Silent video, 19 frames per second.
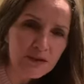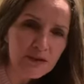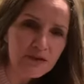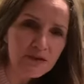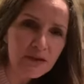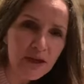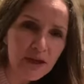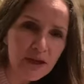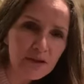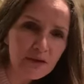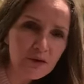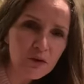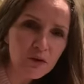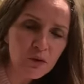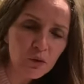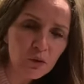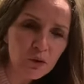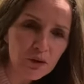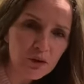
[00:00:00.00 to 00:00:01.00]
is that? It's
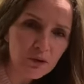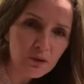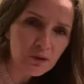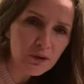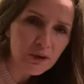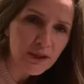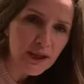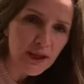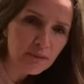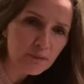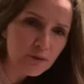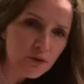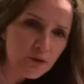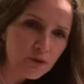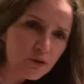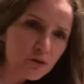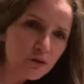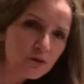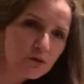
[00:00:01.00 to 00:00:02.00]
toitoi Captain
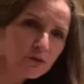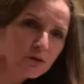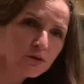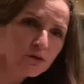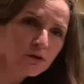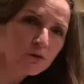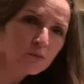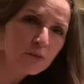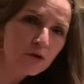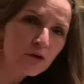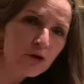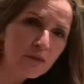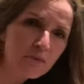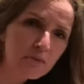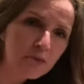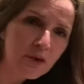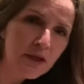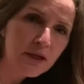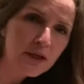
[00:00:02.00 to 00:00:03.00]
Turban.
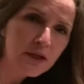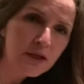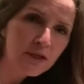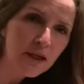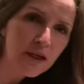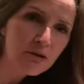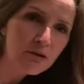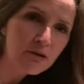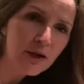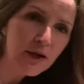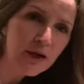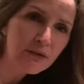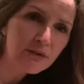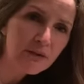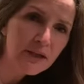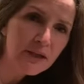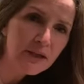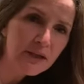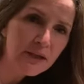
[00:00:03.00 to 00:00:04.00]
I'm pregnant and
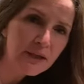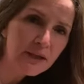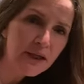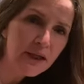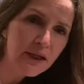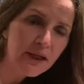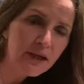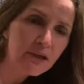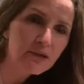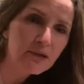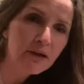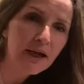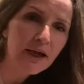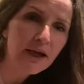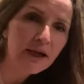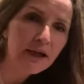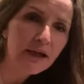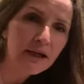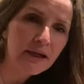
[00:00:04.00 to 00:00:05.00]
craving kina and
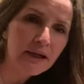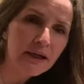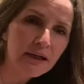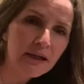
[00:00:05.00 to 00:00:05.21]
cray.